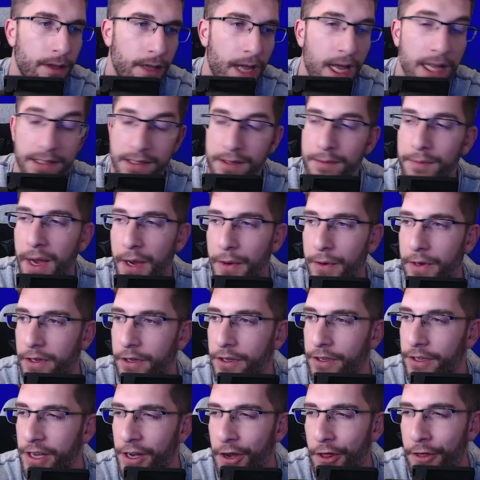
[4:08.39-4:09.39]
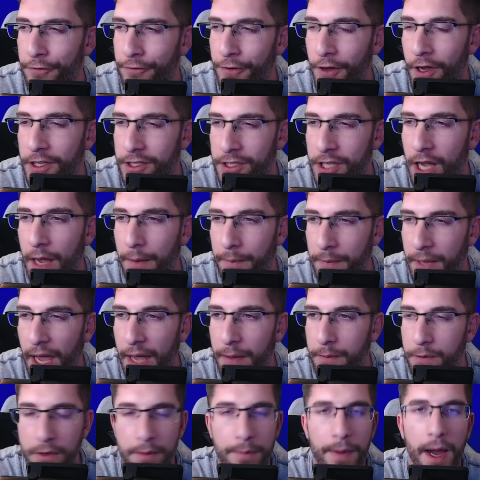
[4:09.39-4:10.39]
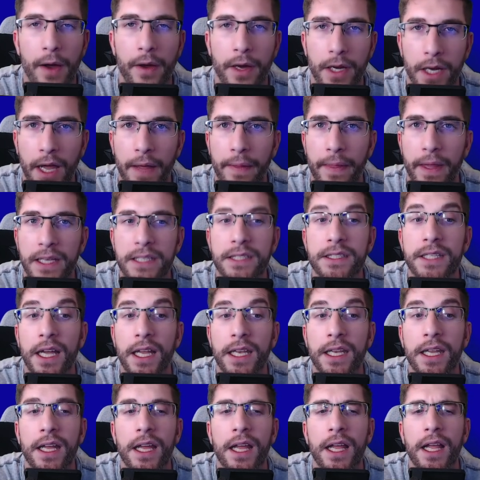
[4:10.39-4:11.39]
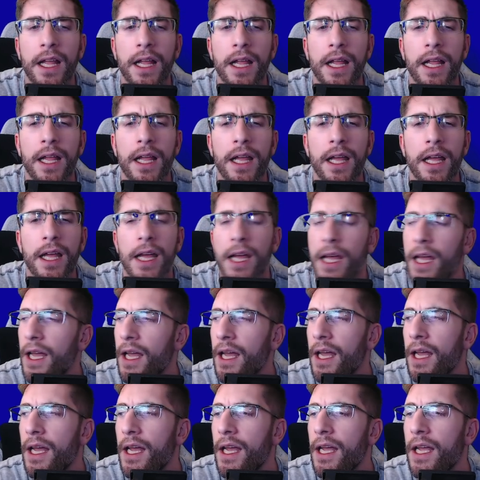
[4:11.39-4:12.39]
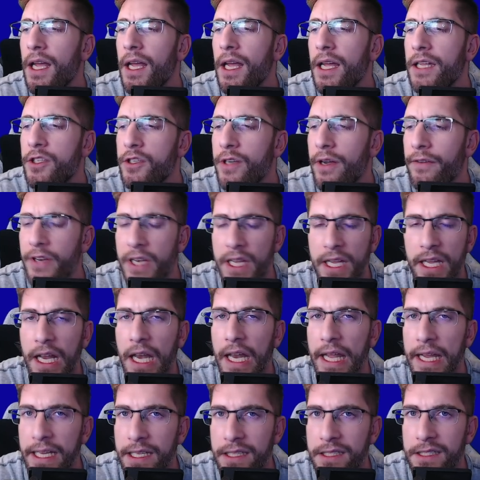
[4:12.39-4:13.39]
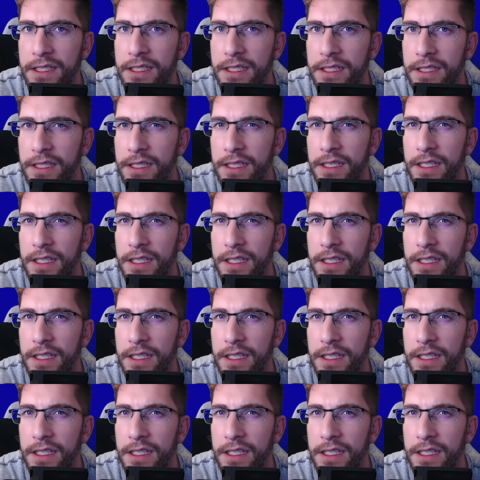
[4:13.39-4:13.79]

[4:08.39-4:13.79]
That's American. You know, the first time I came to America and they said, "Do you have any cleats?"